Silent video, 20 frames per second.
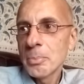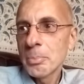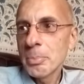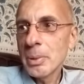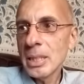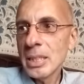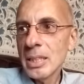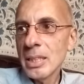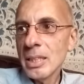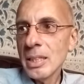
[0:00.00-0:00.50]

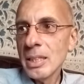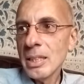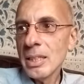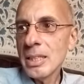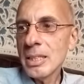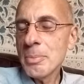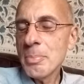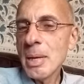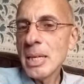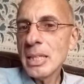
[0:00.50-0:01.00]
but he,
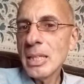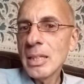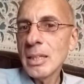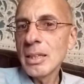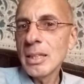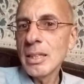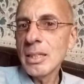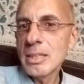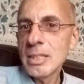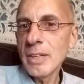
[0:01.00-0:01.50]
he's making
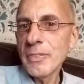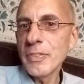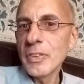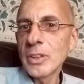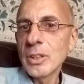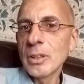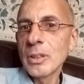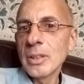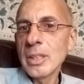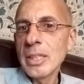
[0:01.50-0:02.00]
things
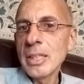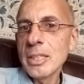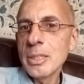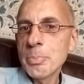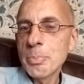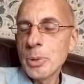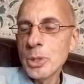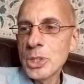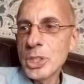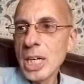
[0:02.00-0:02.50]
difficult. He's
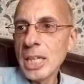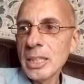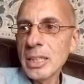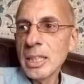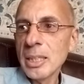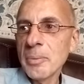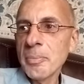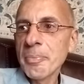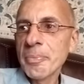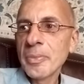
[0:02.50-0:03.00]

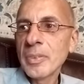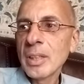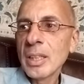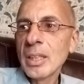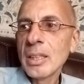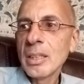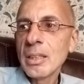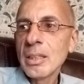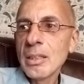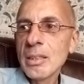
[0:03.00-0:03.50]
projecting
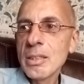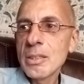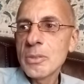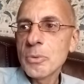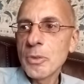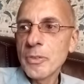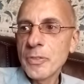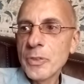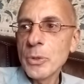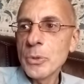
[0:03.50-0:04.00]
his
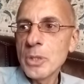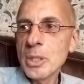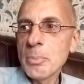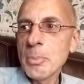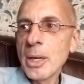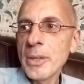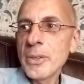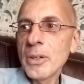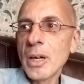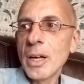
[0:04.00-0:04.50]
refusing
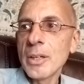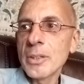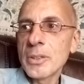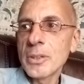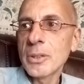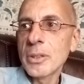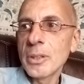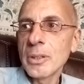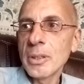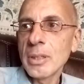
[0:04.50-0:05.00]
mother onto
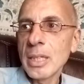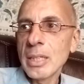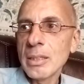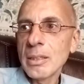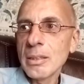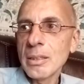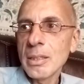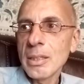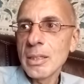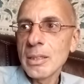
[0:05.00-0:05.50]
her,
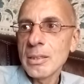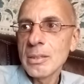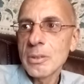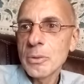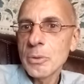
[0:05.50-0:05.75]
and it's